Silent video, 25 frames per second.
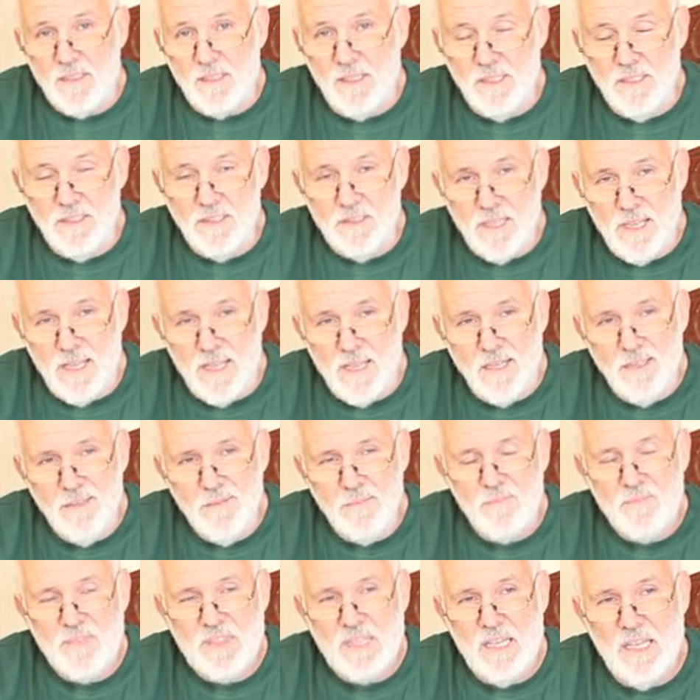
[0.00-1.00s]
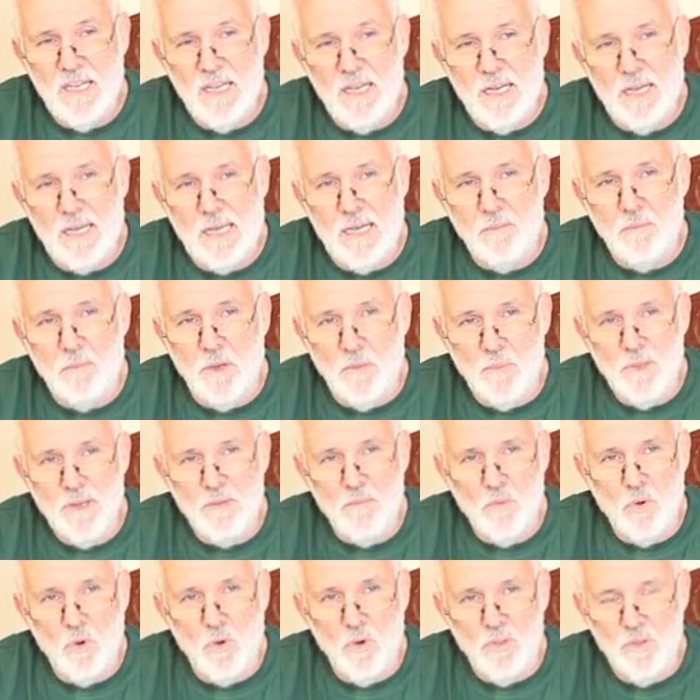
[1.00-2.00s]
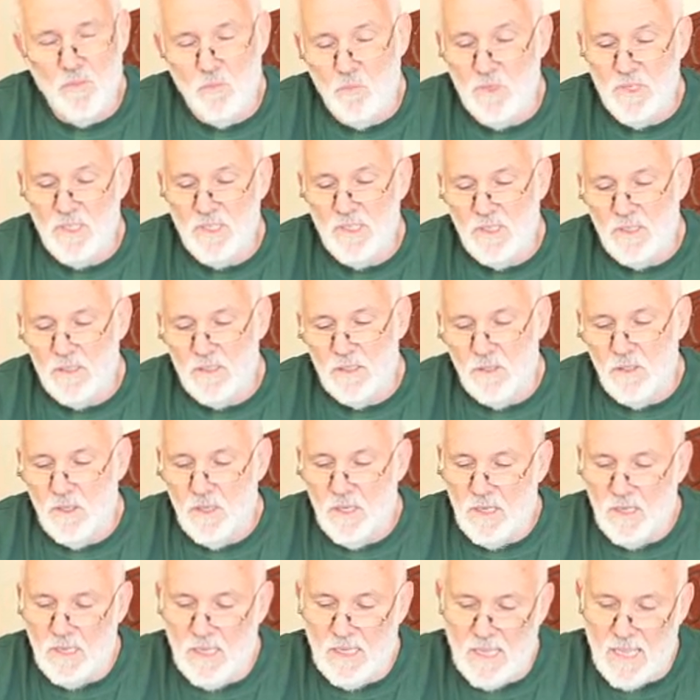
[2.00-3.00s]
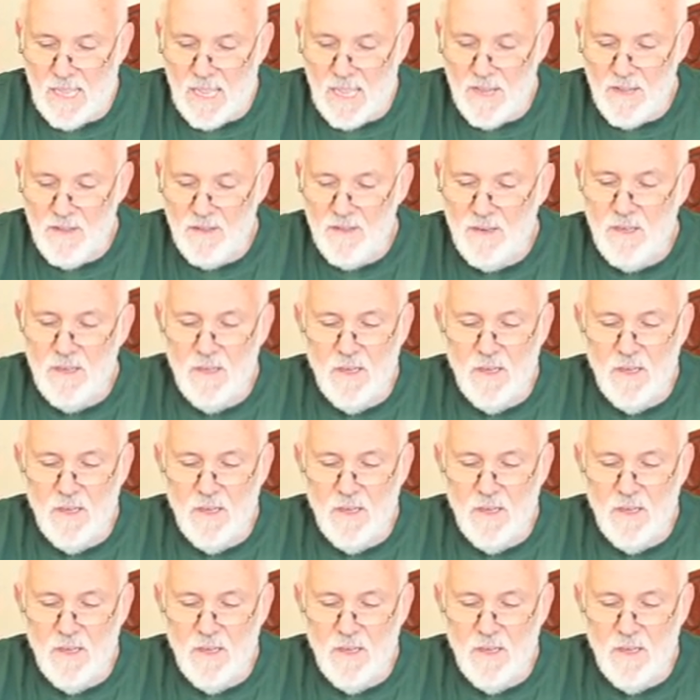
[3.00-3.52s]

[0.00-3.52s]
things out a bit more than we had.